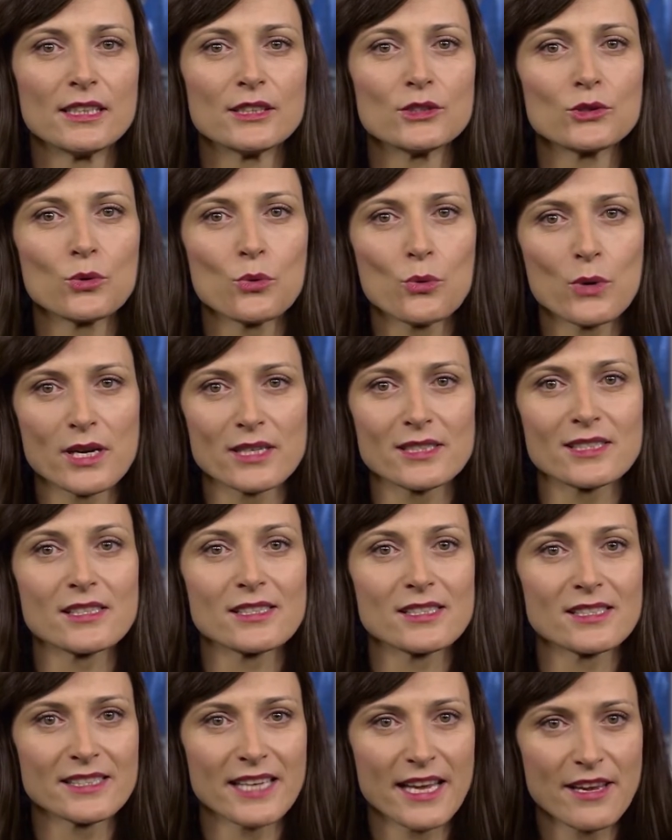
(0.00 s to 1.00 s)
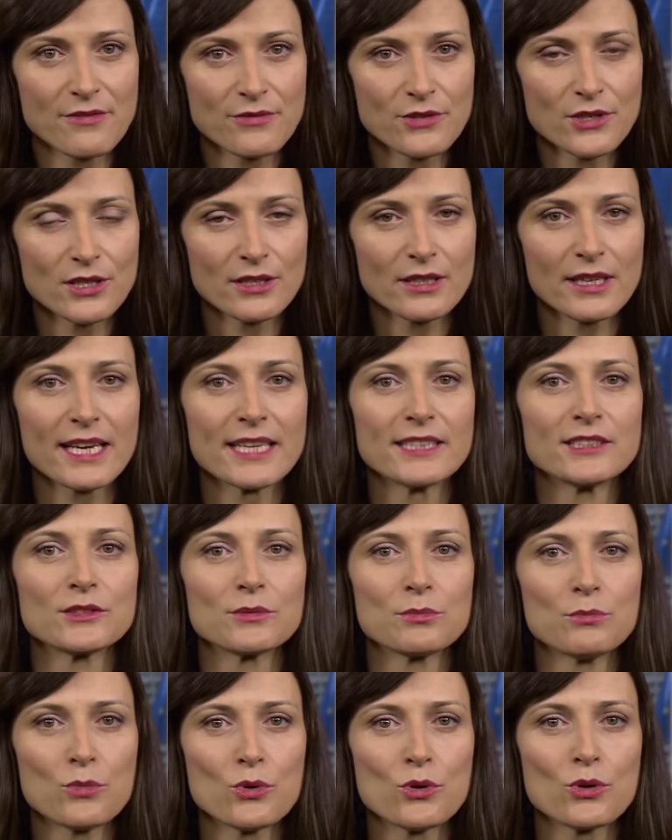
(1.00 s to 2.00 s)
towards a safer and
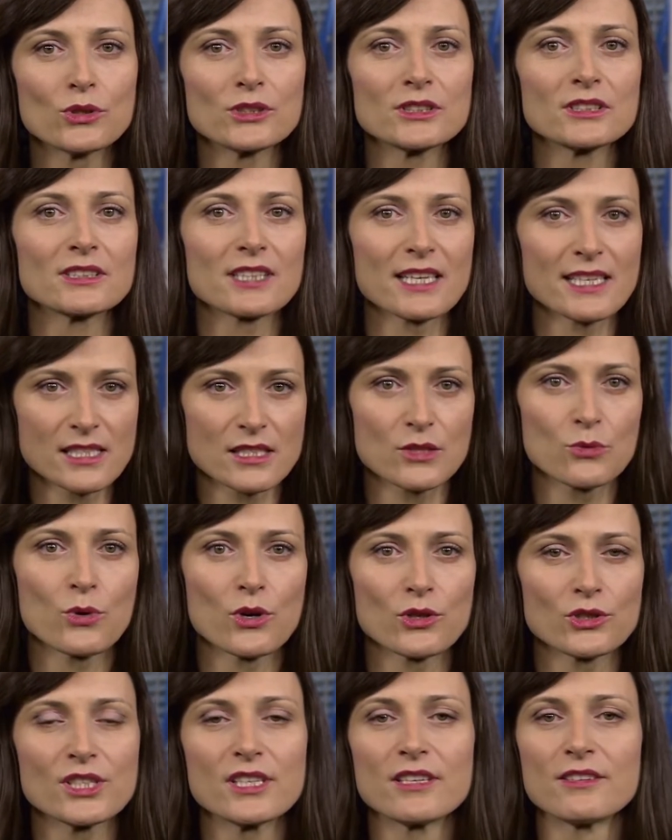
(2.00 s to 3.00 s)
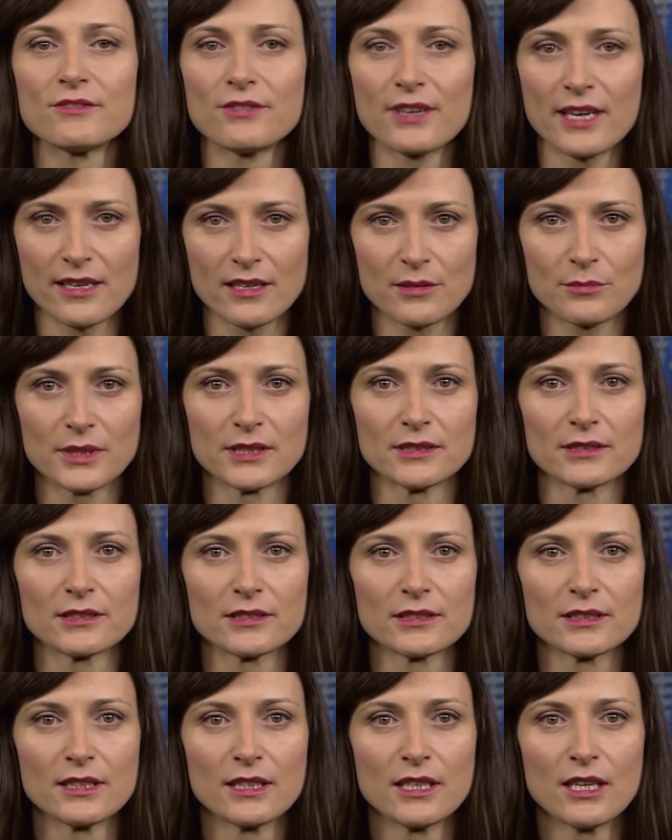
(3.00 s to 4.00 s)
more trustworthy environment.
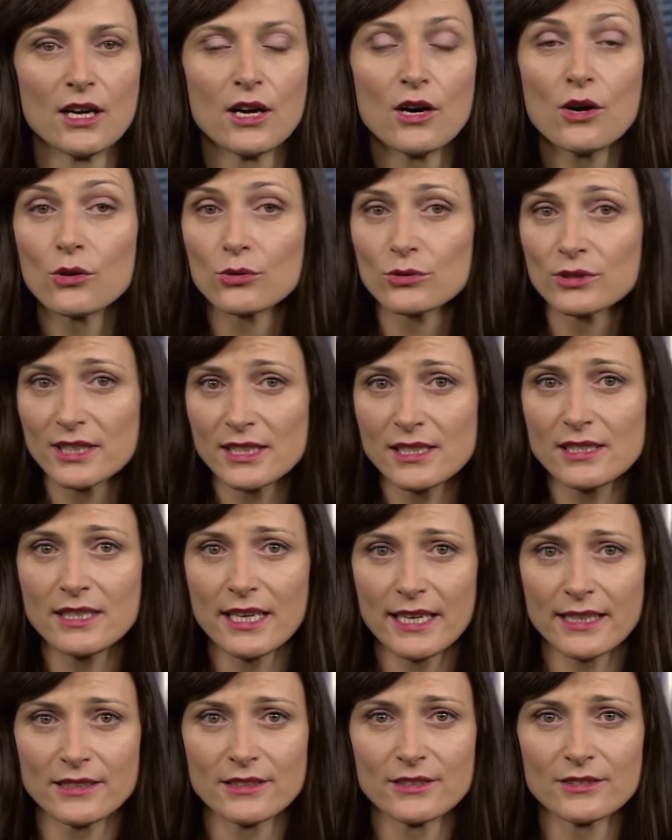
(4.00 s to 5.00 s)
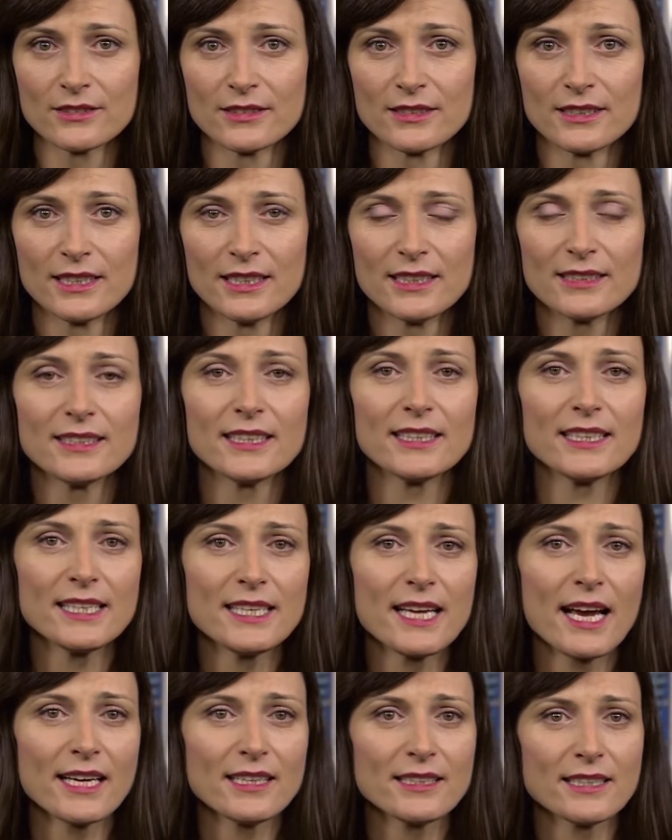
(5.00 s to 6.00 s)
On this date, the
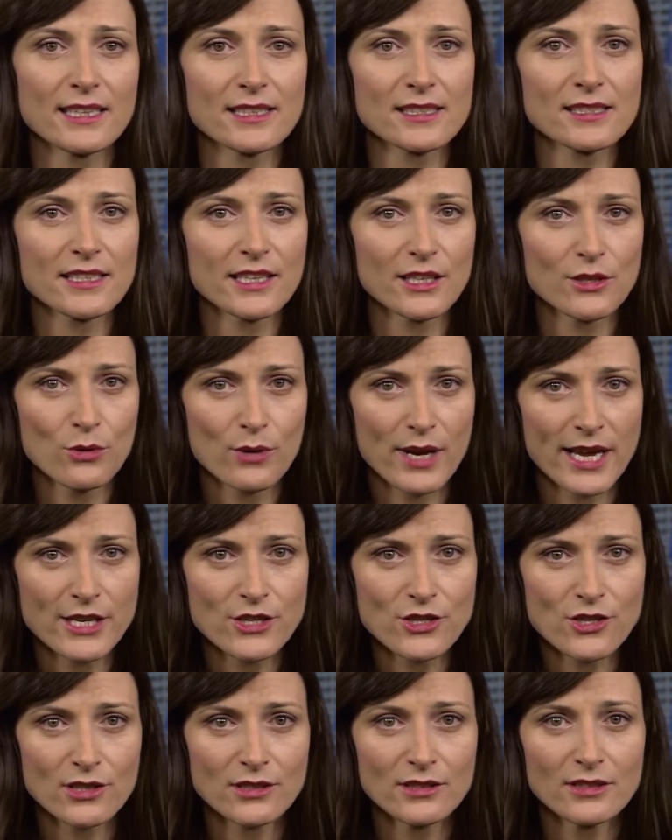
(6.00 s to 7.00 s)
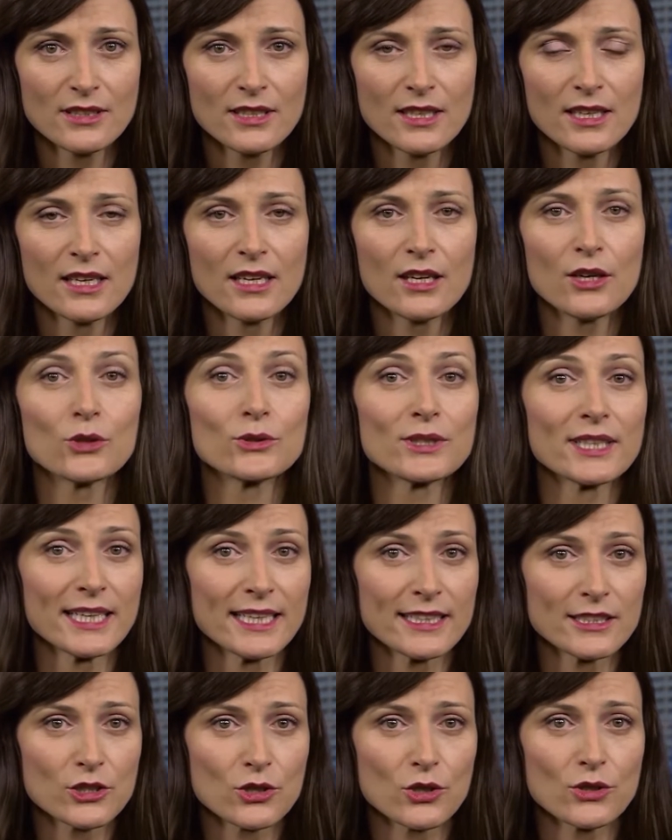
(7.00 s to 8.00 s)
eIDAS regulation on
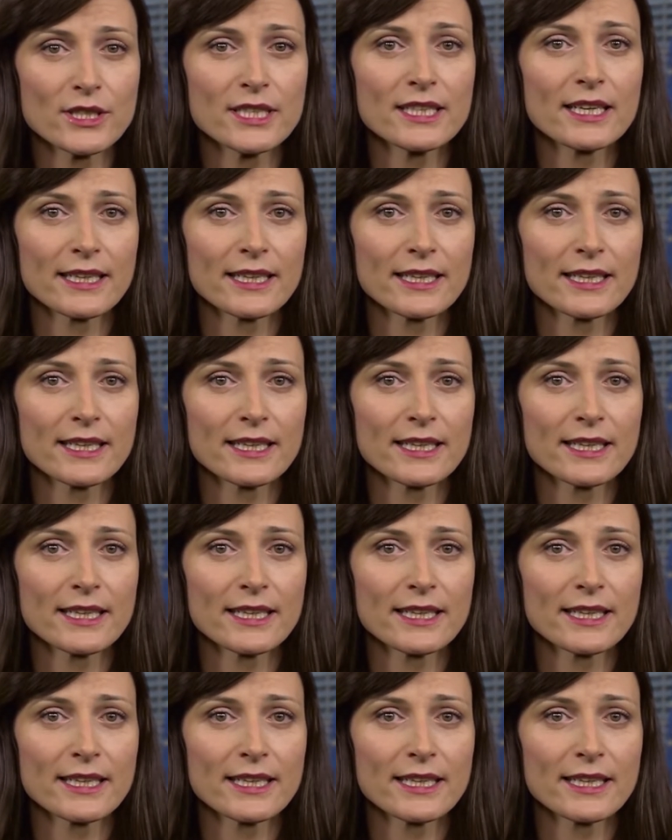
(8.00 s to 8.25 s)
electronic